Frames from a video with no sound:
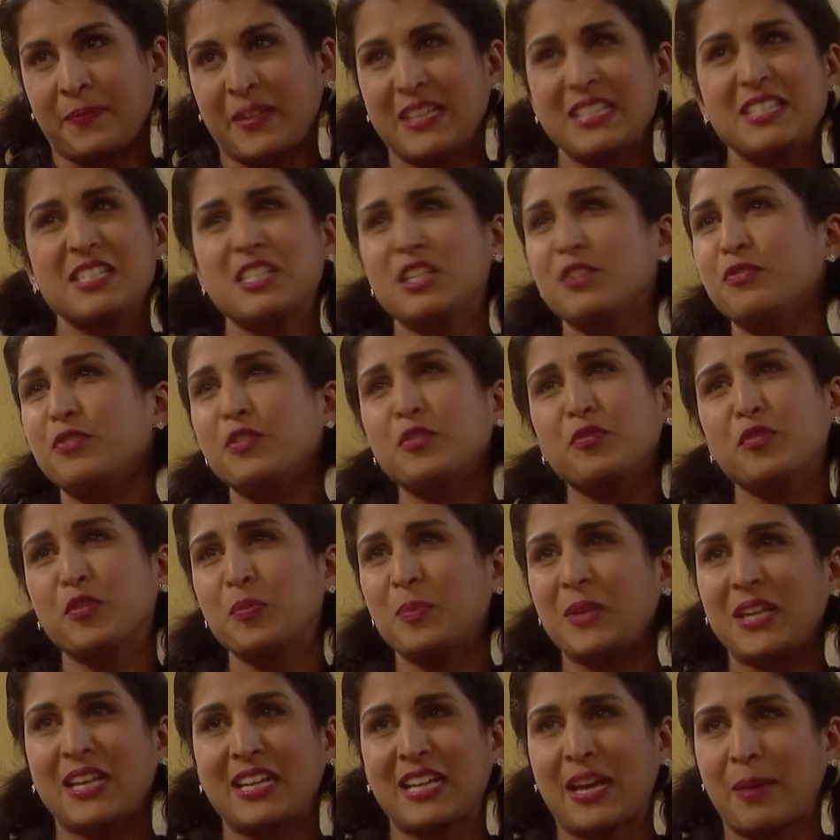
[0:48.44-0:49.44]
It's different for
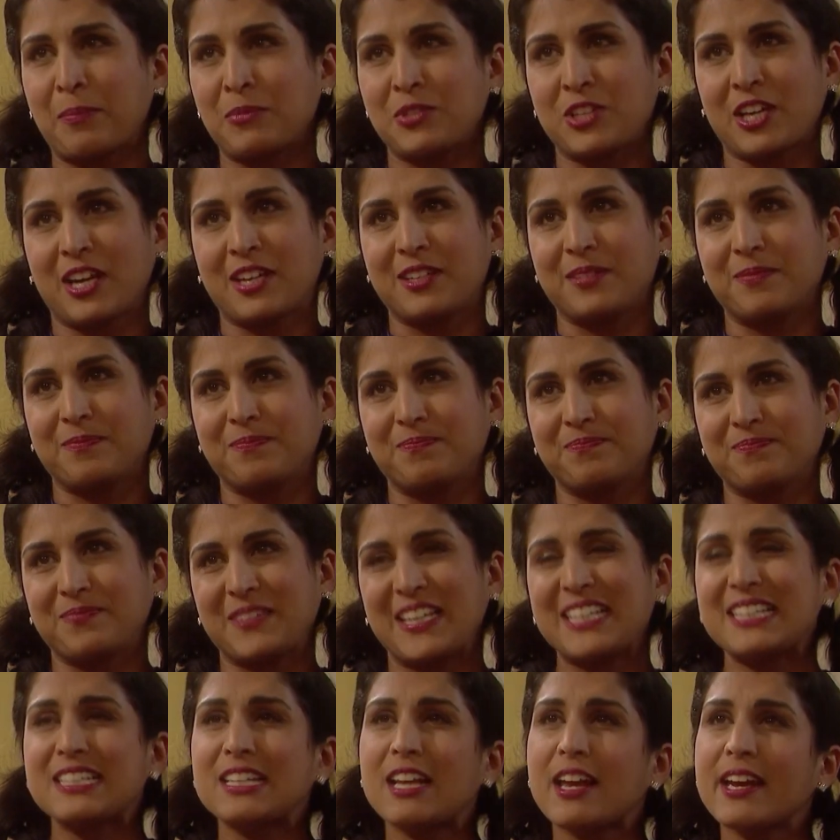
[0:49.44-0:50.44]
me and Amjad.
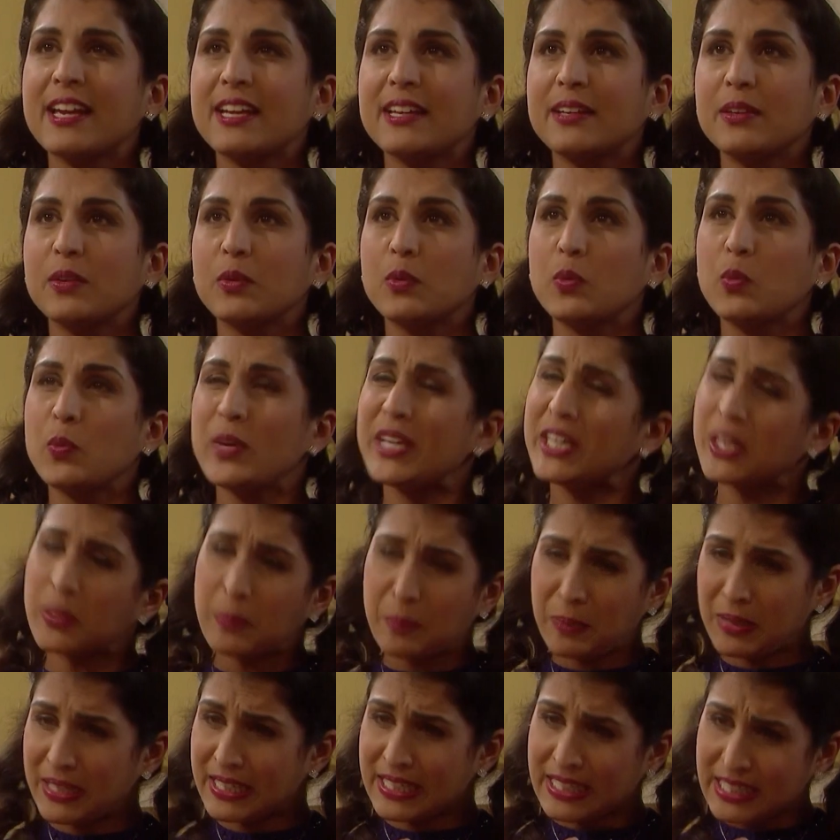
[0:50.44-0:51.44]
It's like we
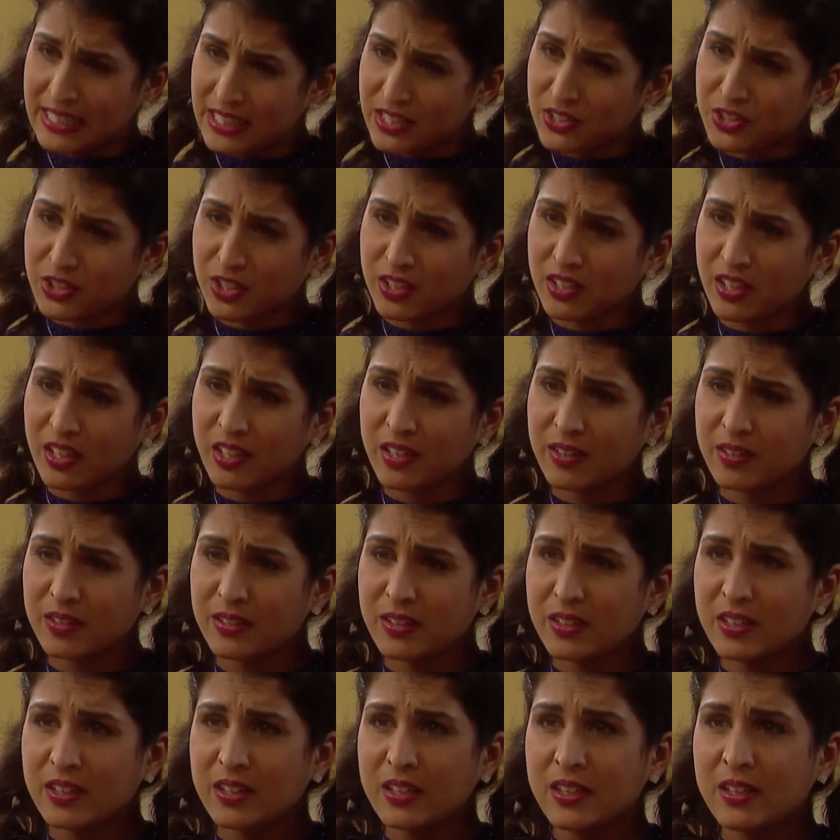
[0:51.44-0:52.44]
complete each other.
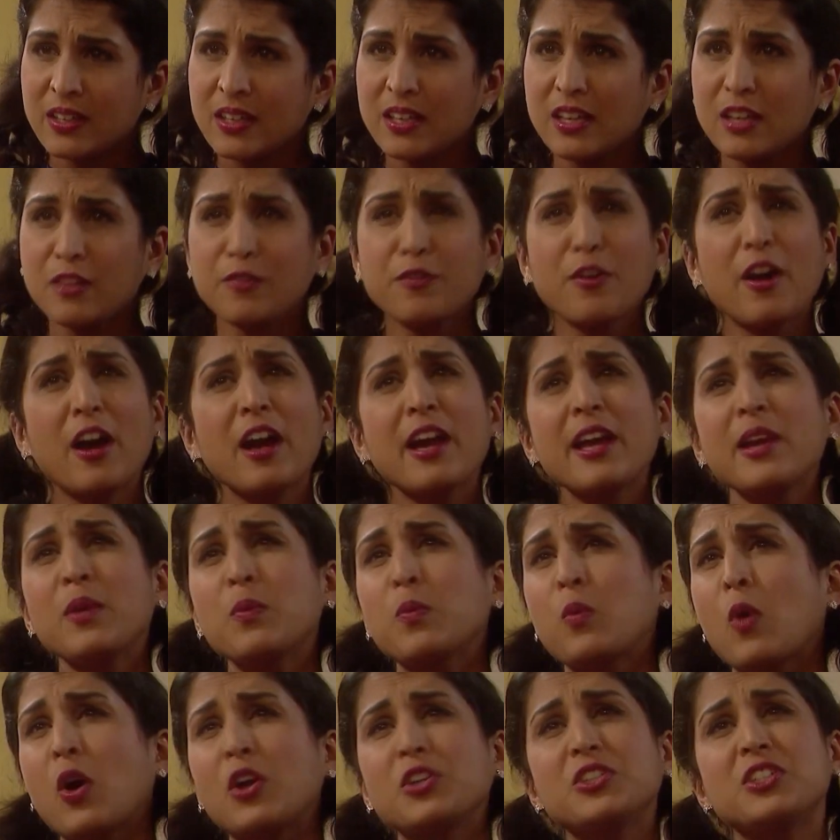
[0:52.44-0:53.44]
If I
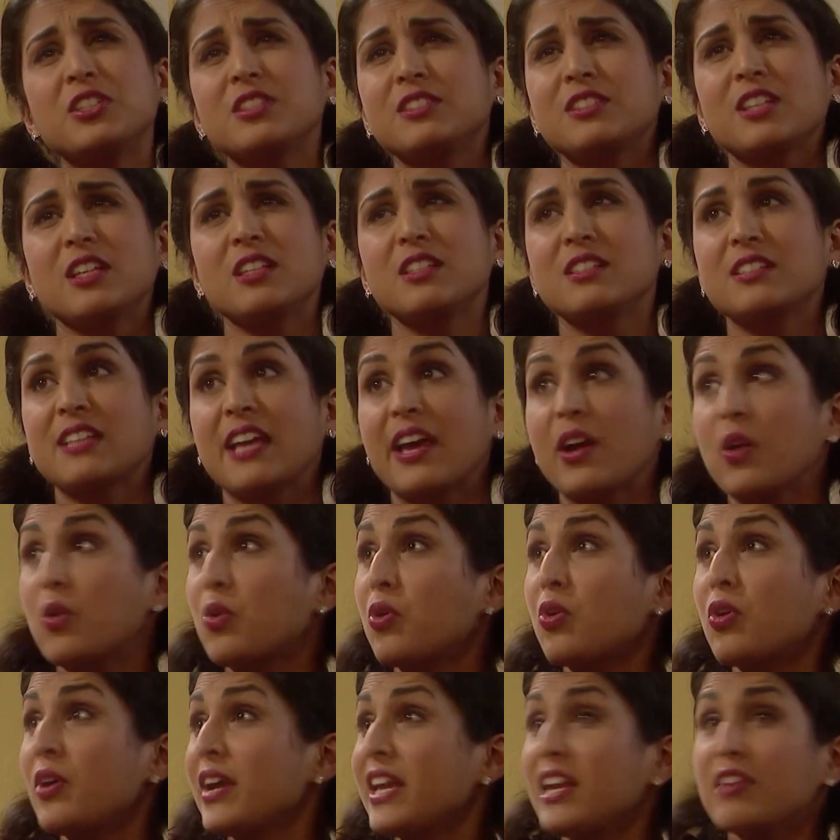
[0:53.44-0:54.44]
watch a sunset
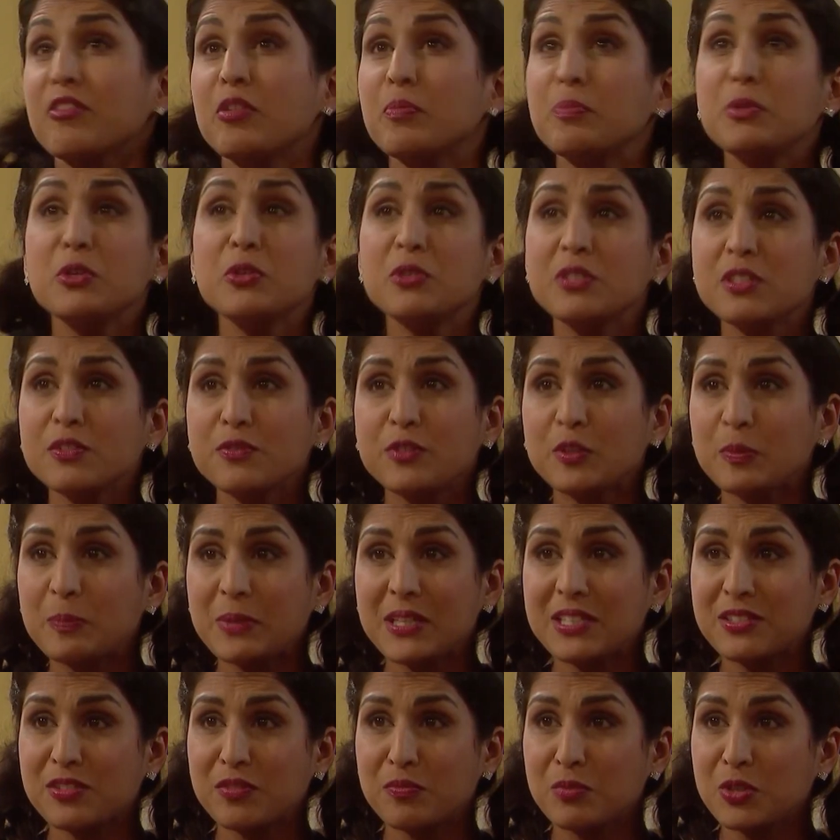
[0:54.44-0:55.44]
or hear a beautiful
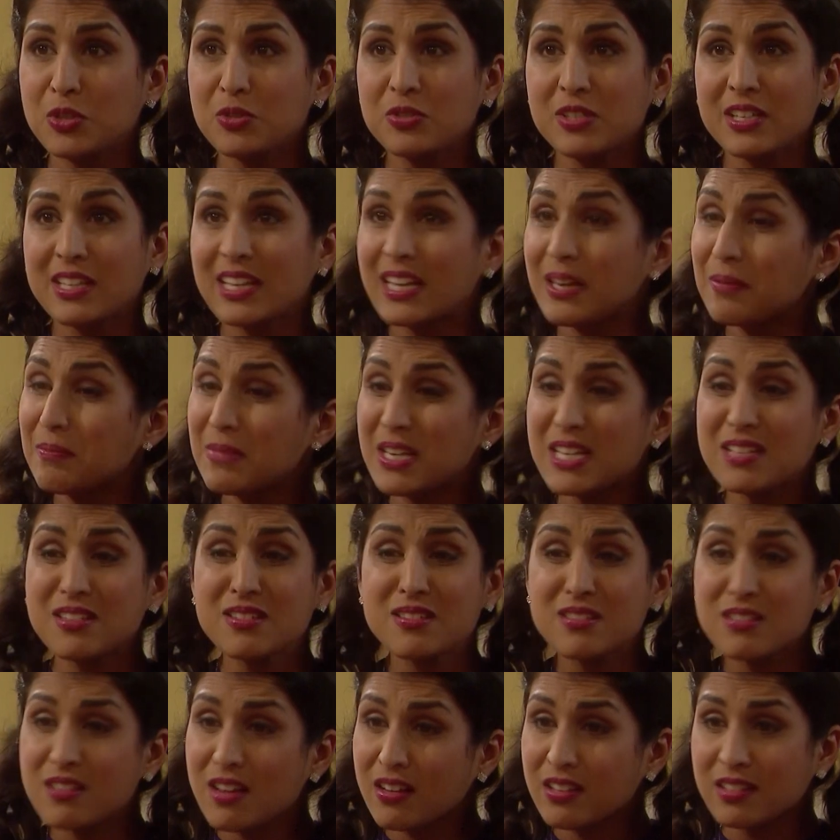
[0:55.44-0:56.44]
piece of music, it
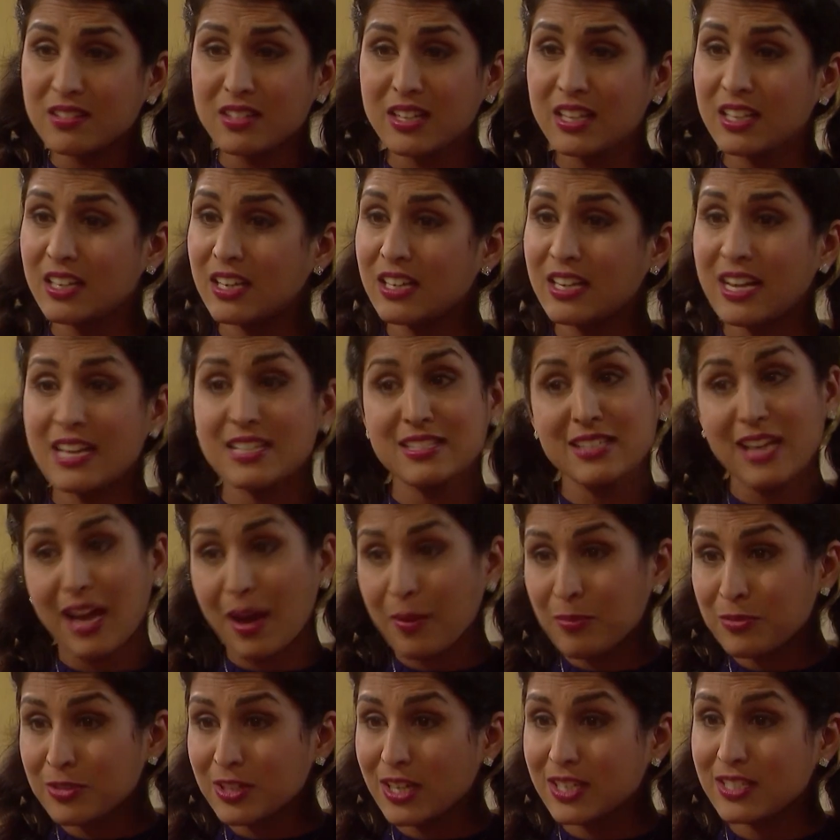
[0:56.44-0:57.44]
means nothing unless
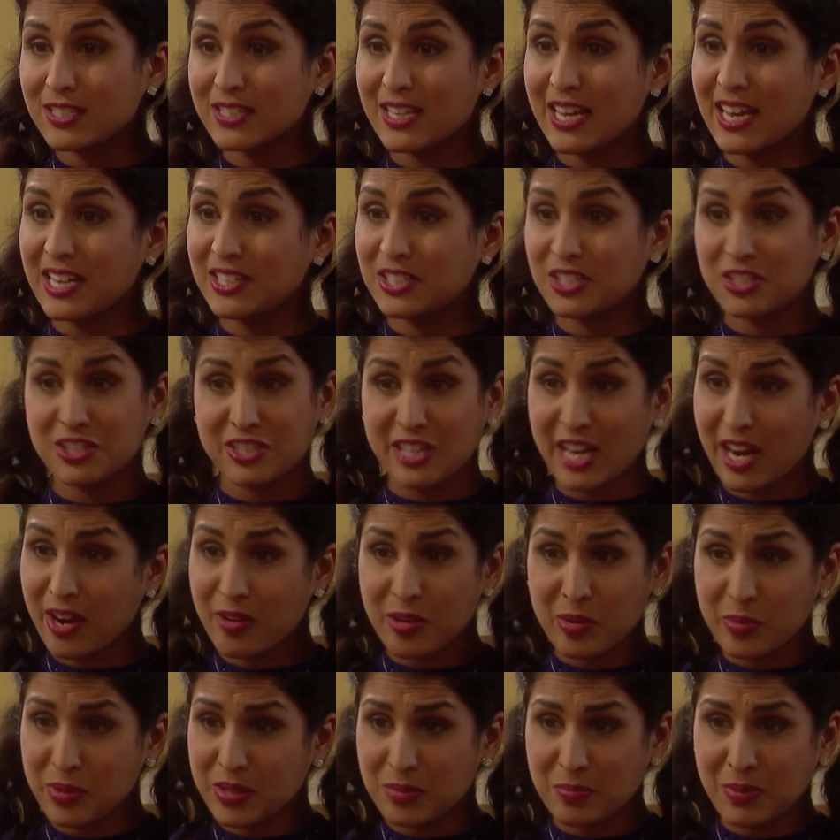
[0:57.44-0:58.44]
Amjad's there to
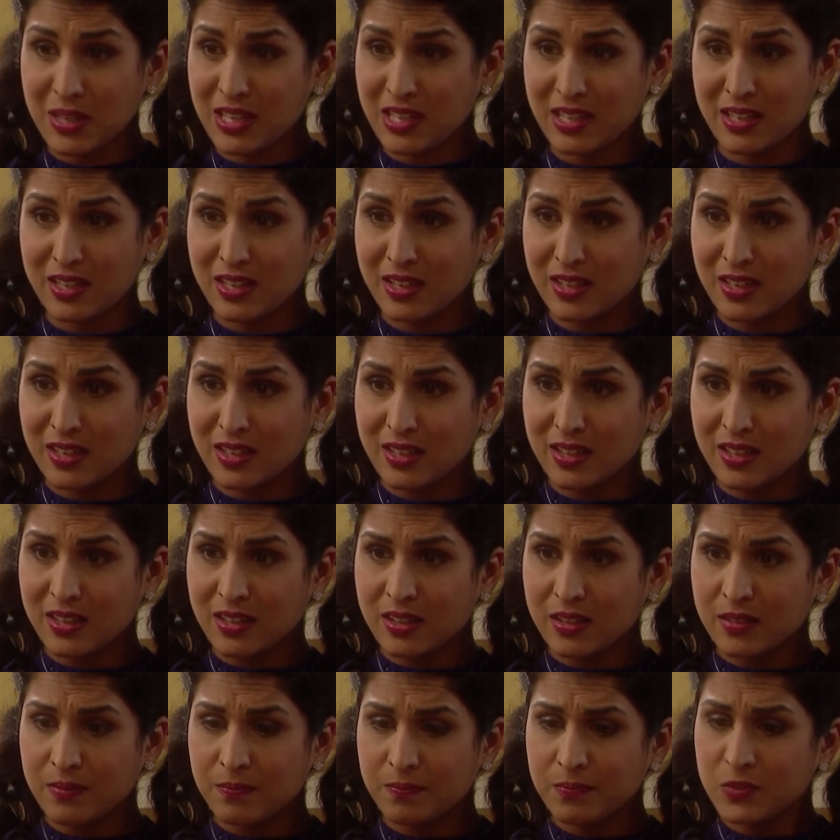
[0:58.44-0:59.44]
share it with me.
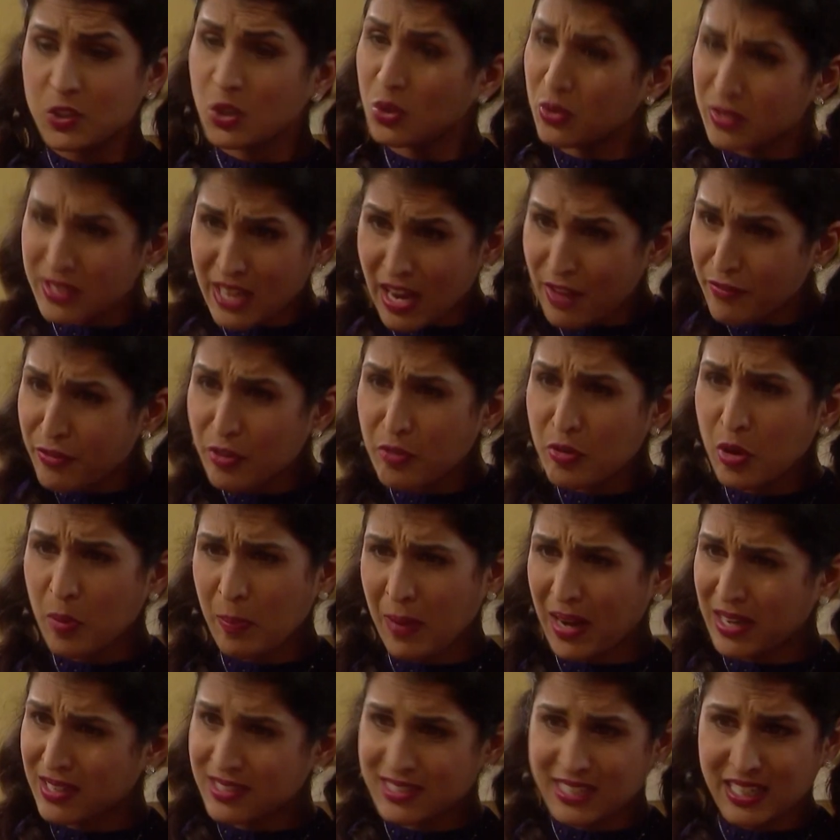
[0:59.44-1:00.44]
You're never
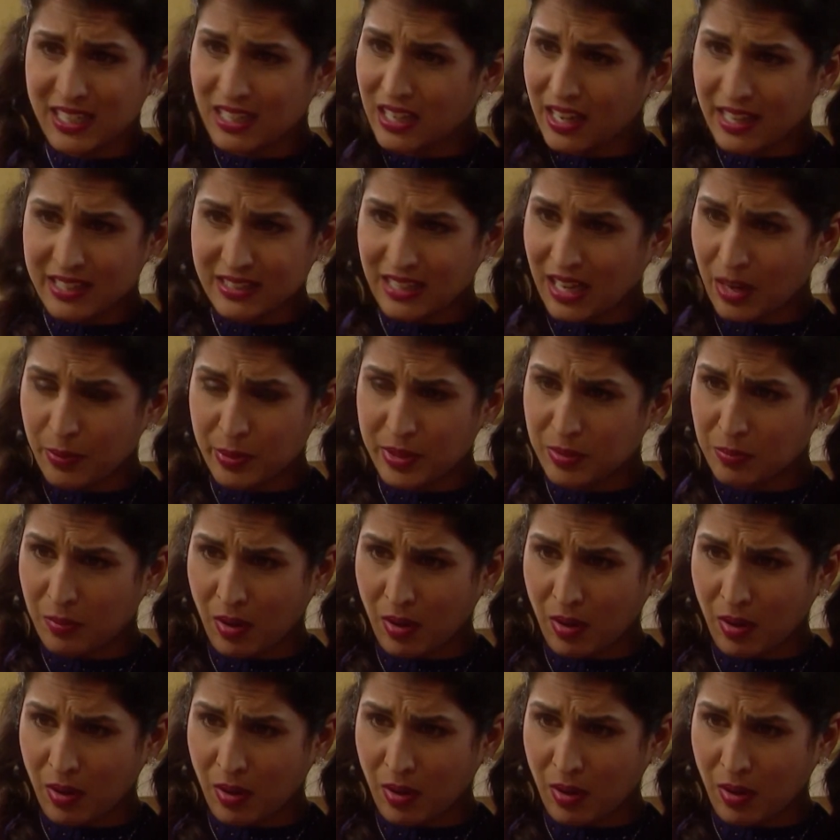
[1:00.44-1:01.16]
romantic like that with